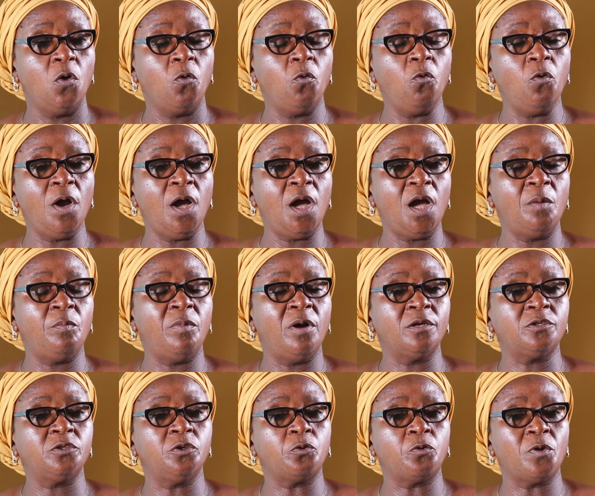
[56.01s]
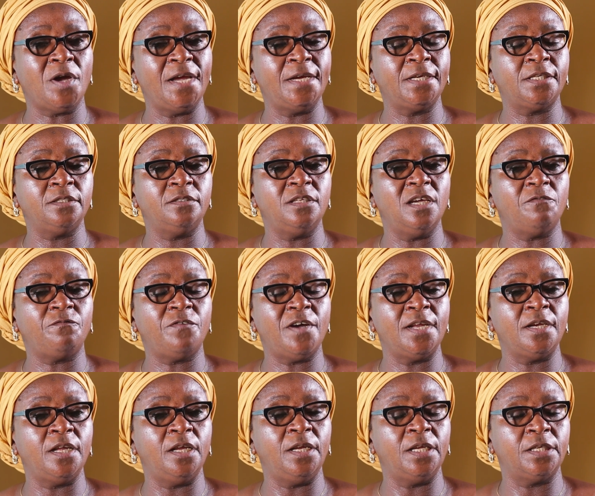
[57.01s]
who are about to write their
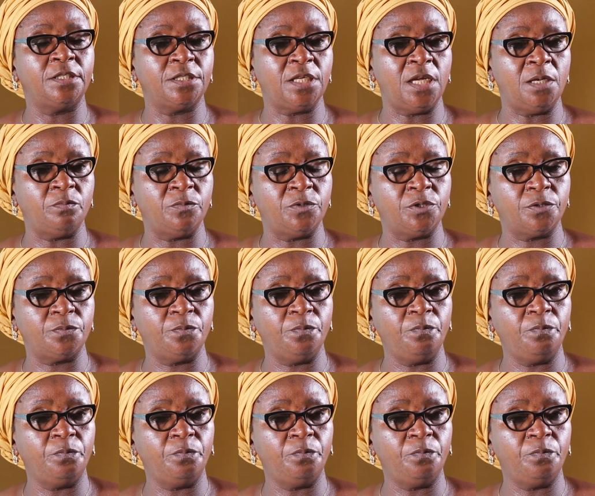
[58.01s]
final exams.